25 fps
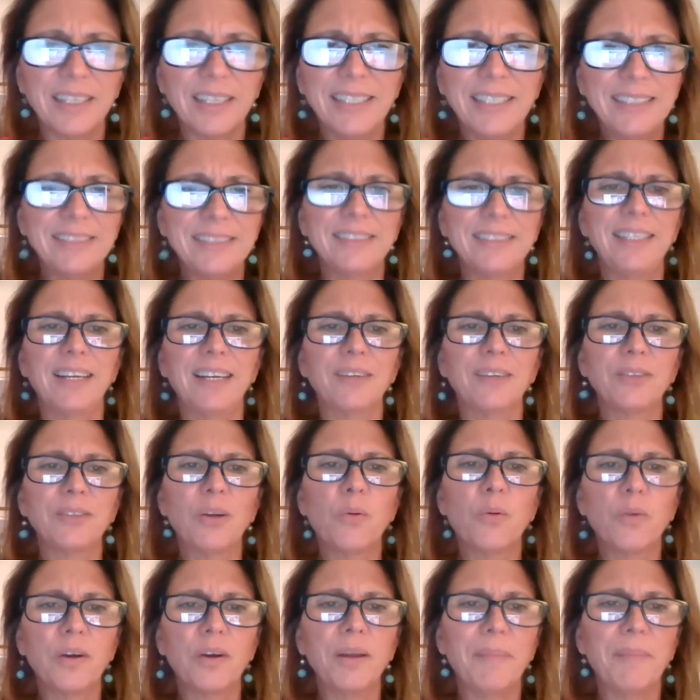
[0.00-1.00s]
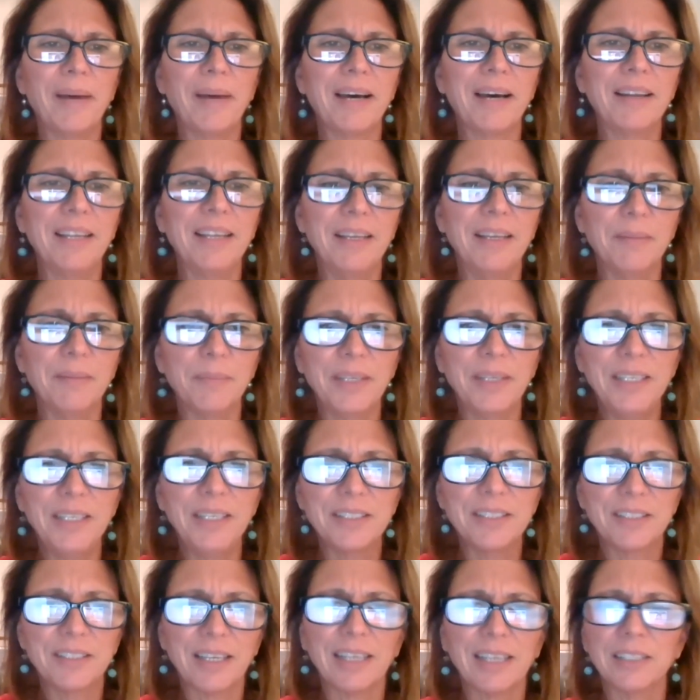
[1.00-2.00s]
He's, you know, don't worry about him.
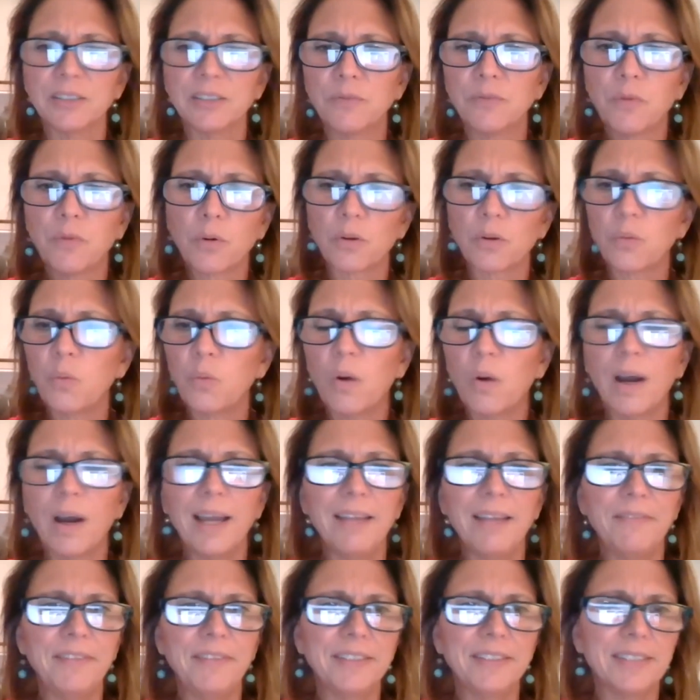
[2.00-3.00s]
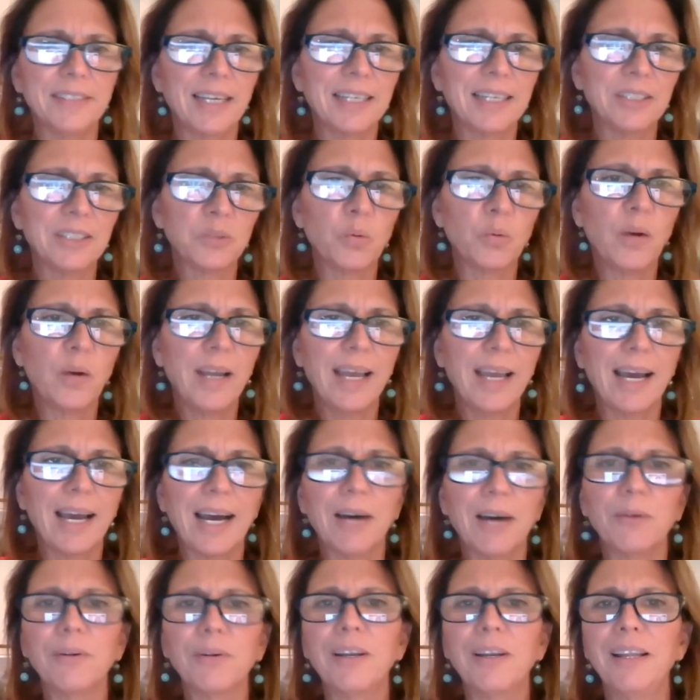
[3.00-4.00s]
He's on his fourth wife. He's on his way
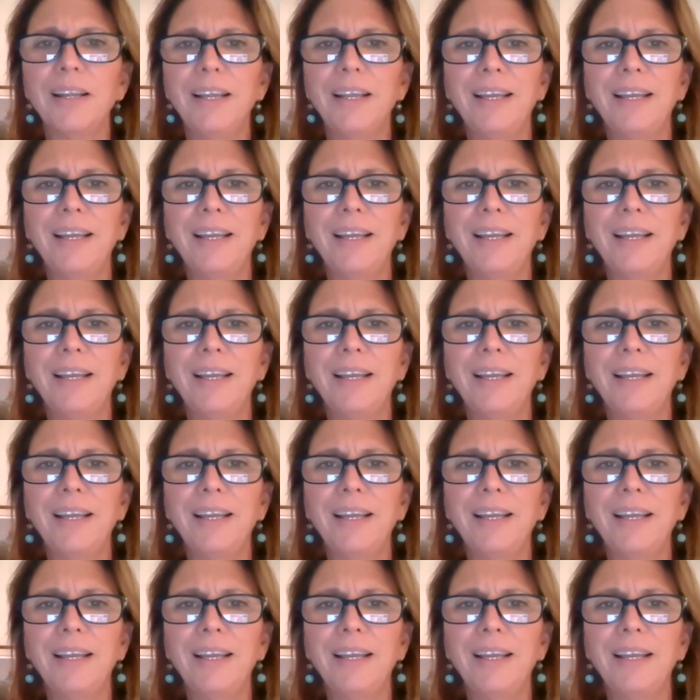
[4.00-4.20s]
out.